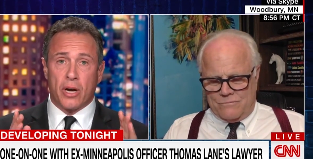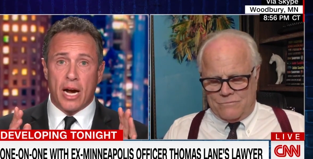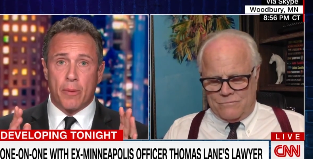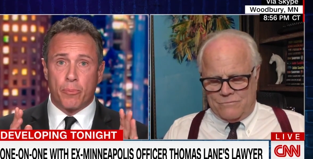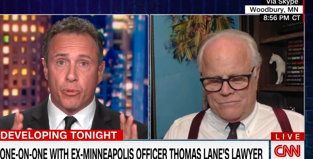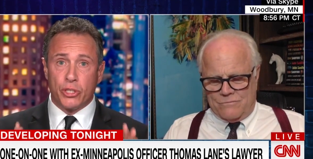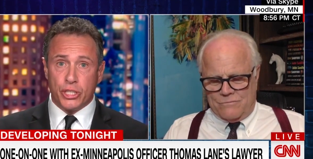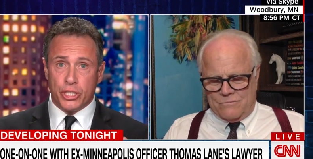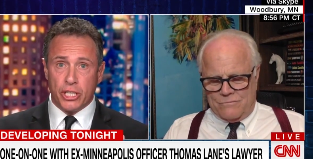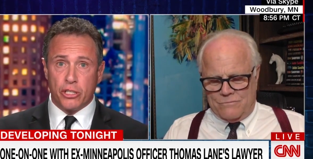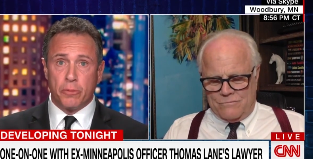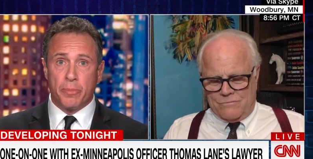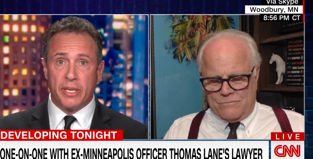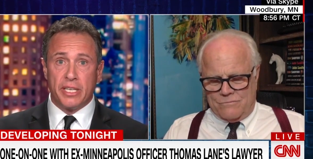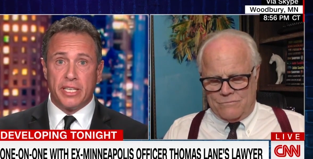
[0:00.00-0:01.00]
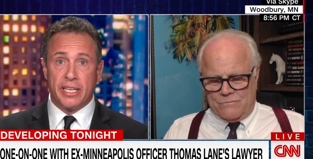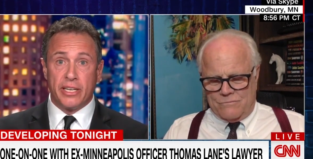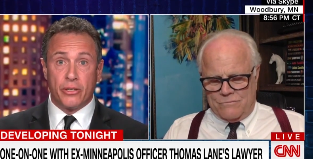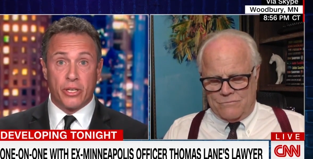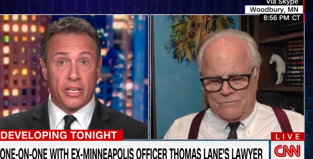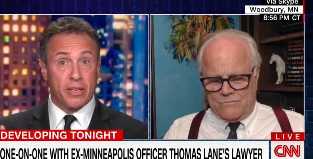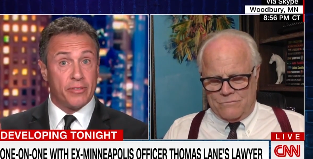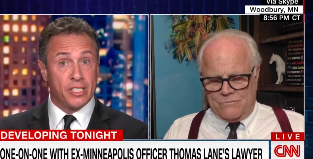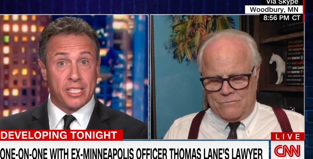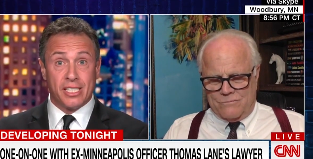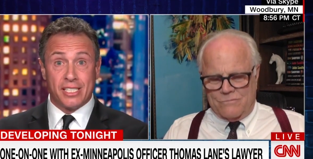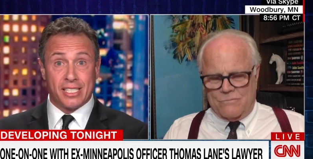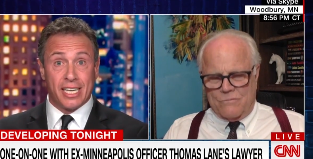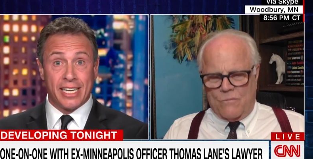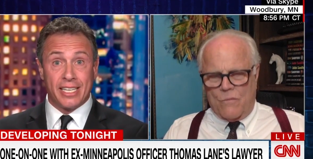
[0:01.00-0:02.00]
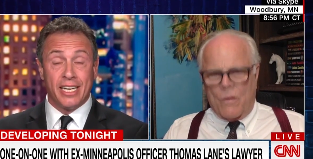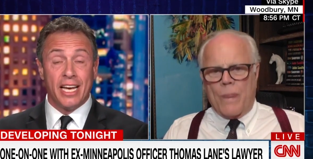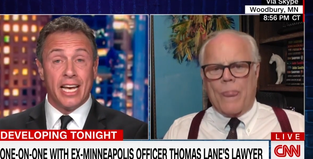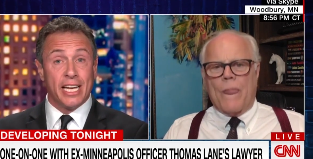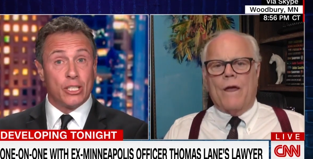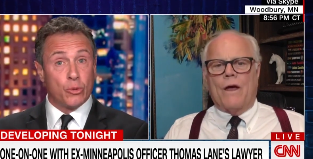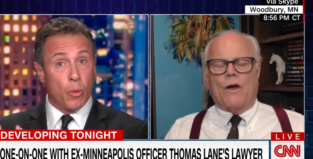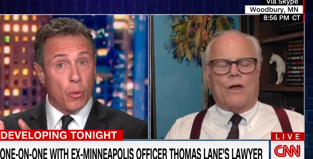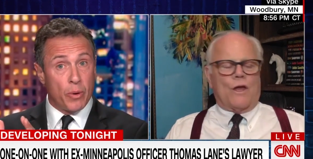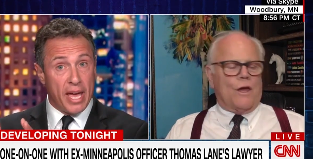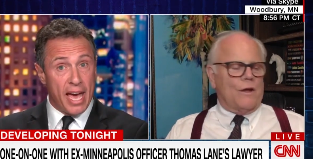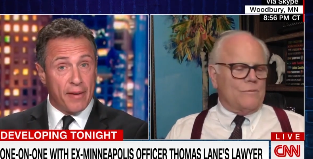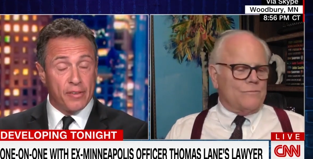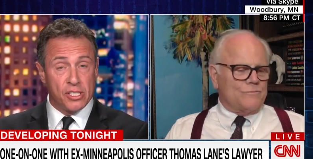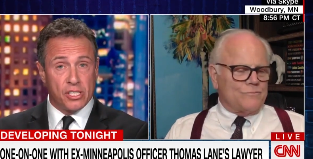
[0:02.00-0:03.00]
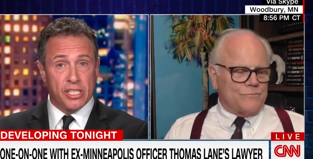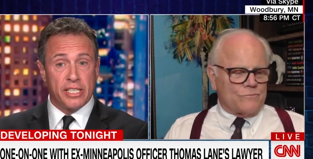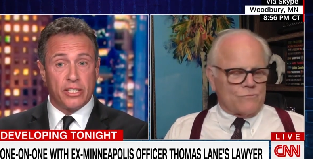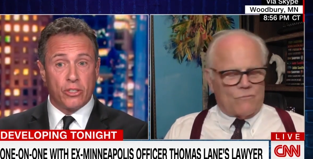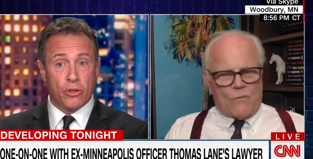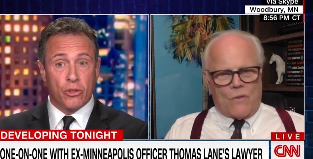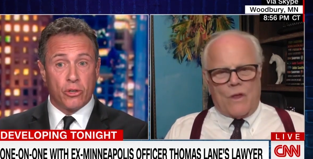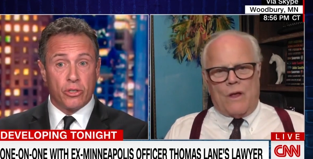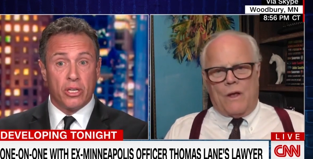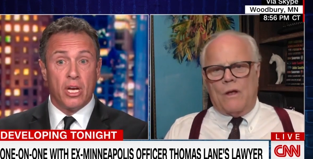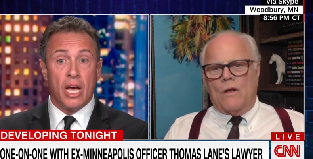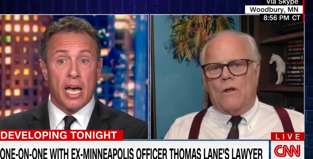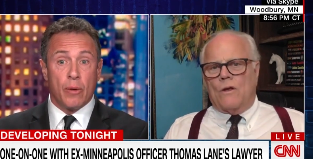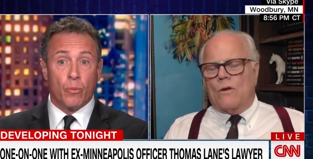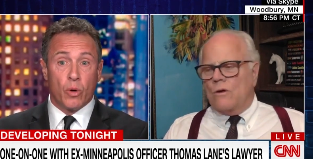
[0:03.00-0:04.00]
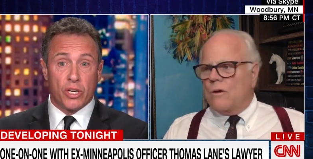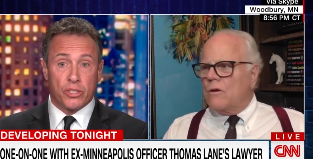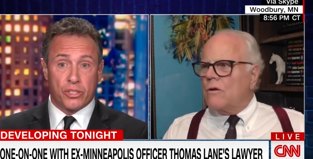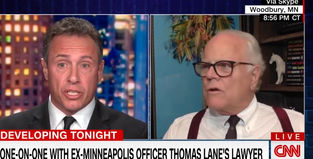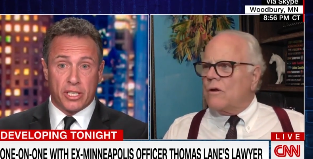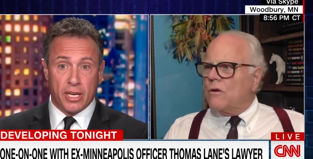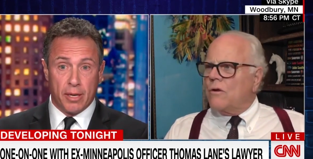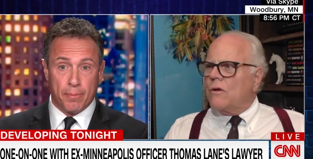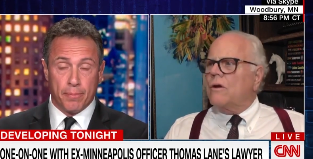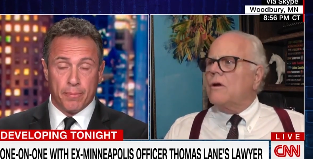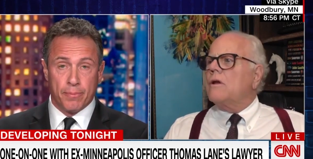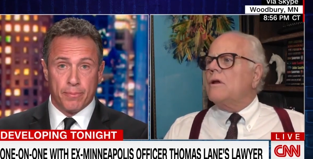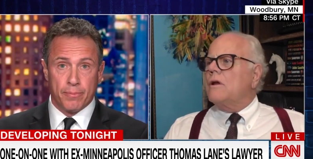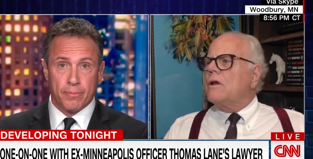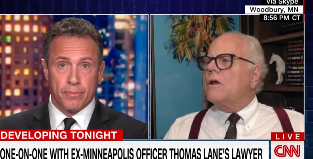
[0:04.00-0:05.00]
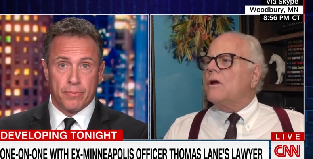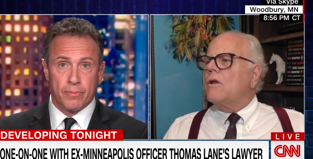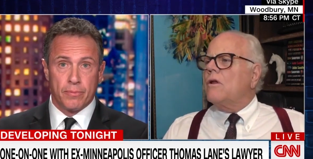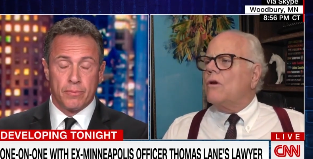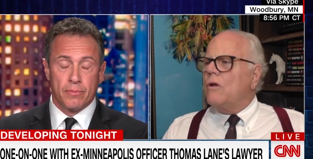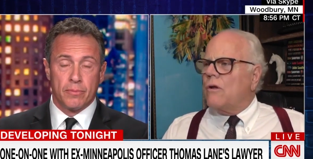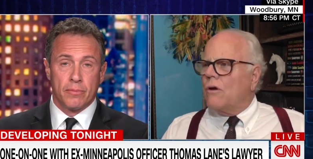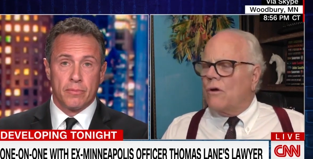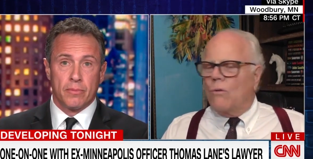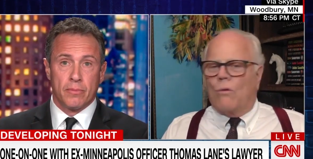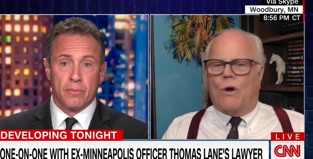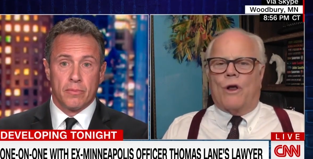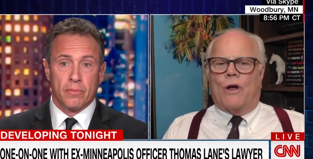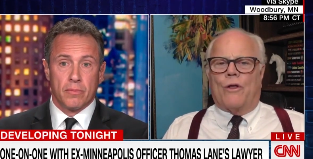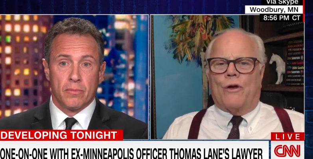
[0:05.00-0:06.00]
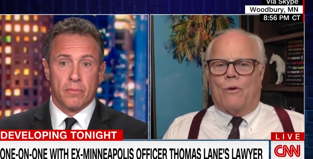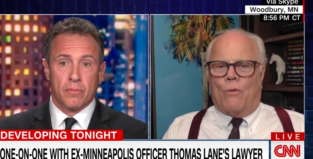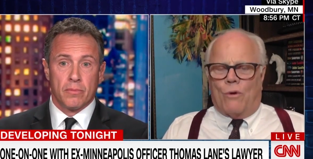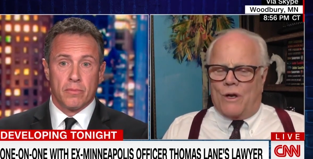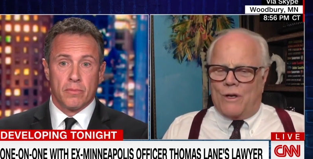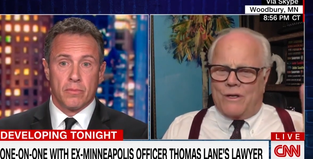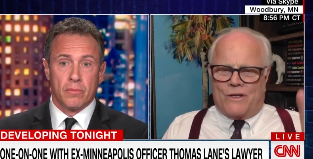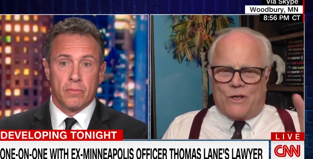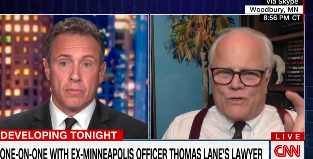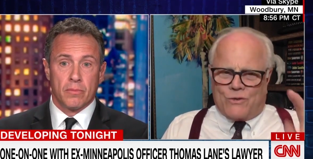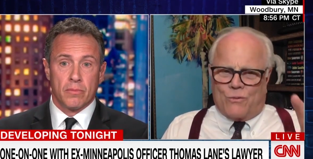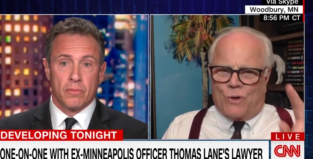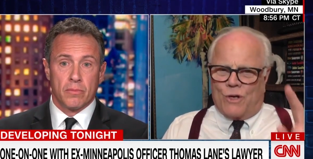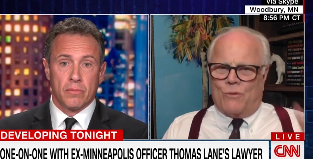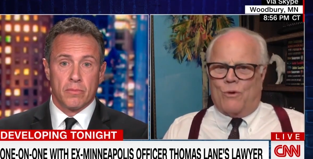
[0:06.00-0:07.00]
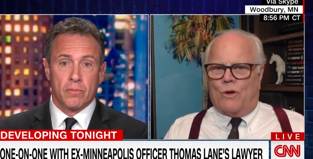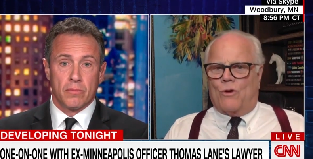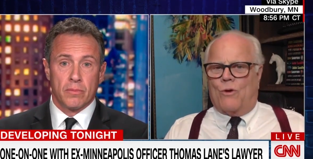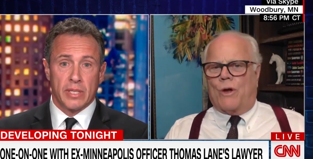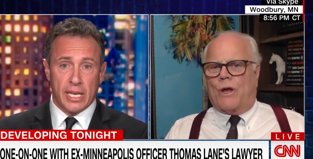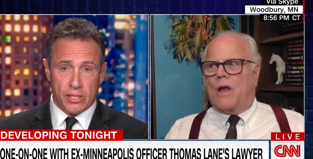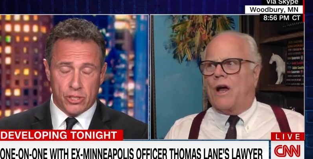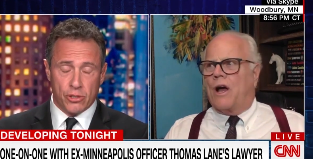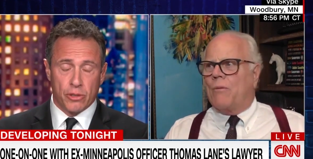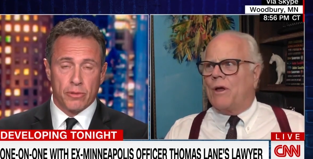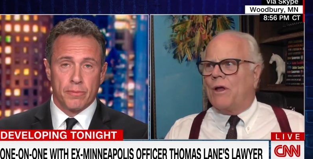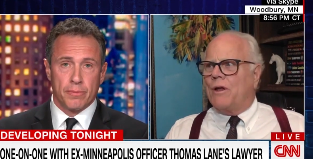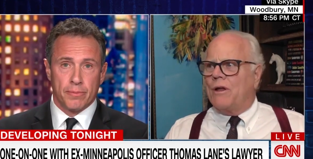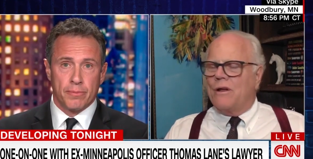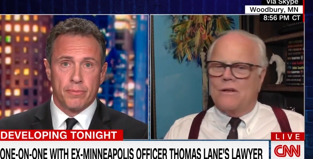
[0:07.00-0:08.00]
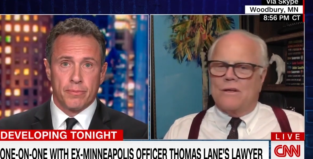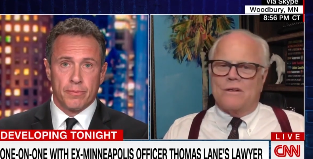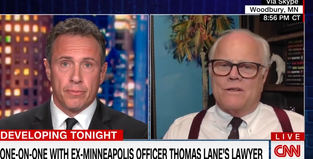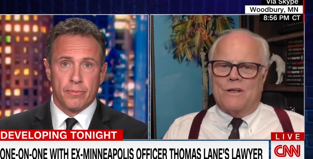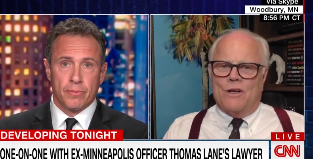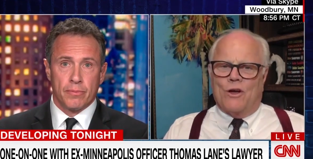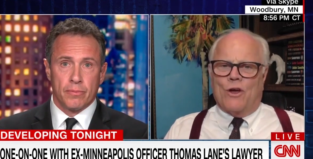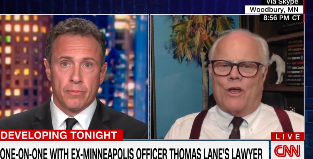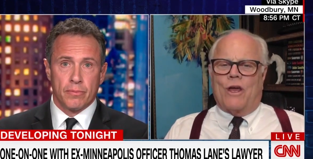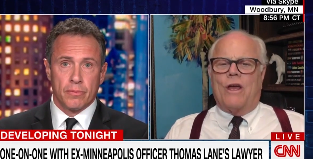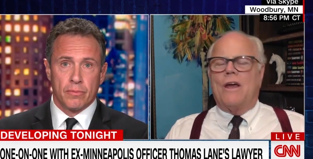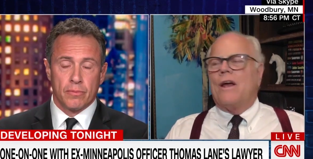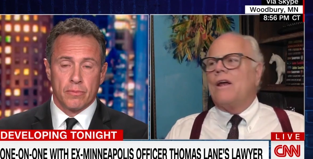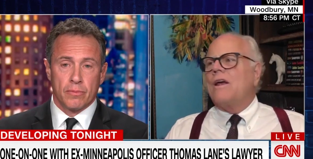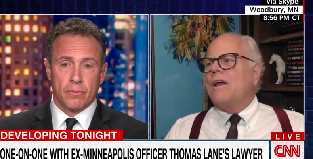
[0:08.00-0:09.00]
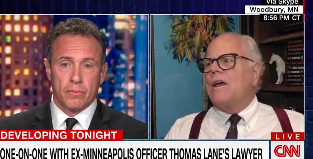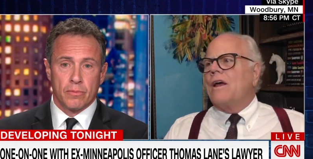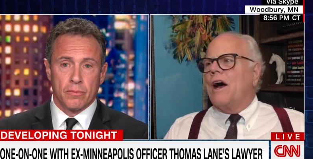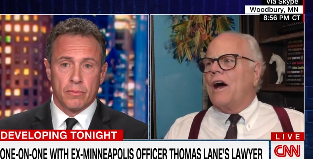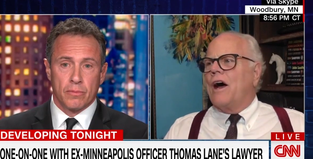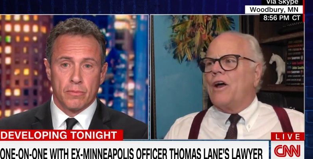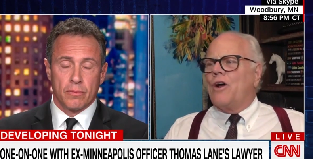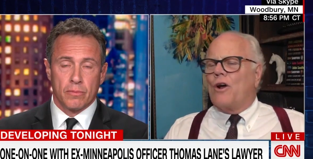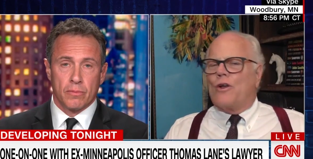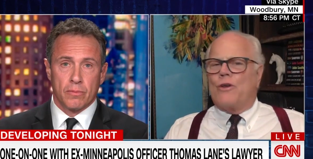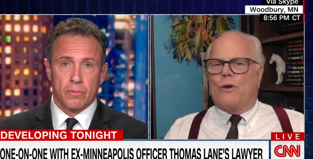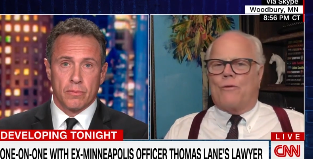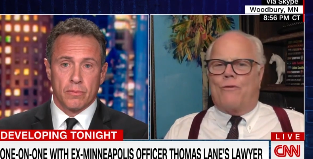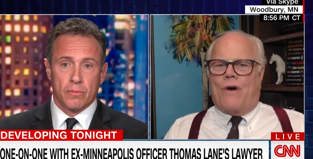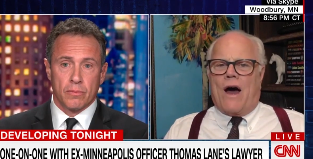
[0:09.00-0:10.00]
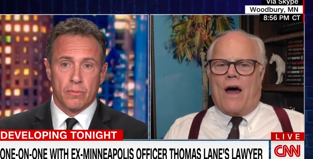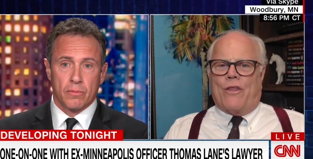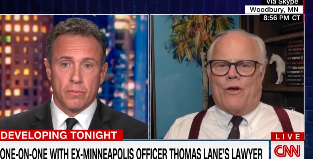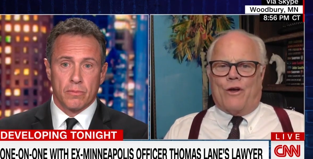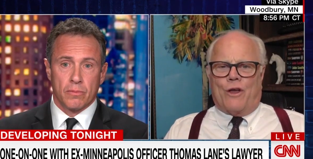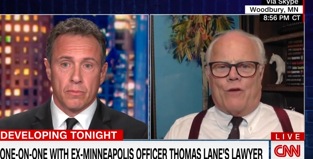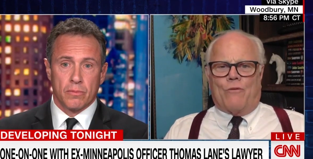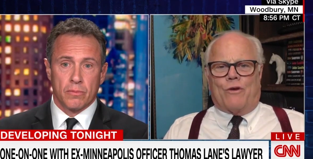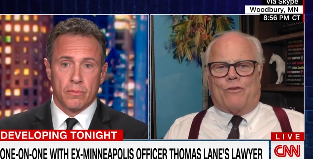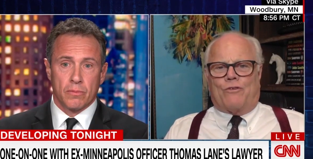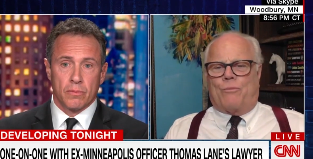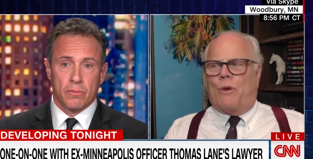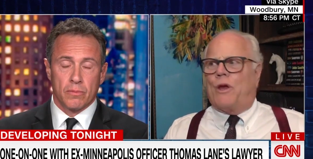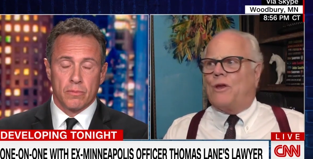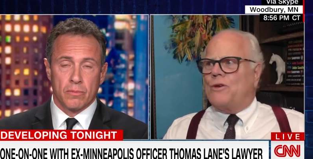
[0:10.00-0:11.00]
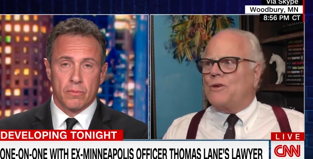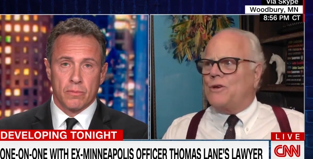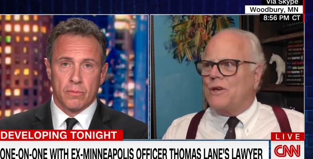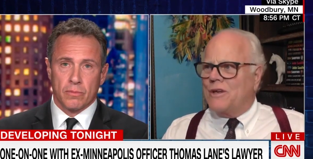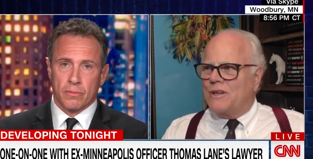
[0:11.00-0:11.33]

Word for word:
Speaker 1: I appreciate you being here to give us insight into what we haven't seen and heard and what is to come.
Speaker 2: One other one, just one real quick yes, comment. Sir. I heard your father give a speech